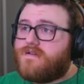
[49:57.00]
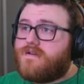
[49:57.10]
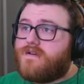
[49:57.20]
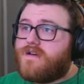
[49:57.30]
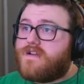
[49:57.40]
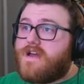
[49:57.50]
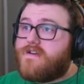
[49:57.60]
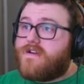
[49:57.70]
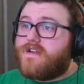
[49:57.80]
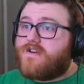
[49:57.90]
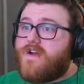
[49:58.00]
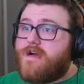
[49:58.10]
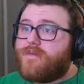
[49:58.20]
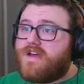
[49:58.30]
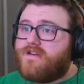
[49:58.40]
And now you're gonna grab
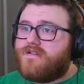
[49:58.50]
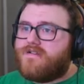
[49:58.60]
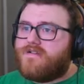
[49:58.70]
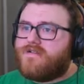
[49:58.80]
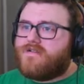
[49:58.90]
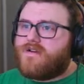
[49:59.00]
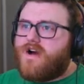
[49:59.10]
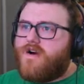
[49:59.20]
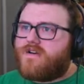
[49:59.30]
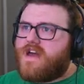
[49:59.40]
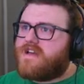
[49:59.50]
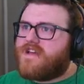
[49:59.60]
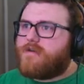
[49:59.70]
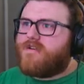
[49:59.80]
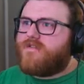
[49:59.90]
me? Okay, take me for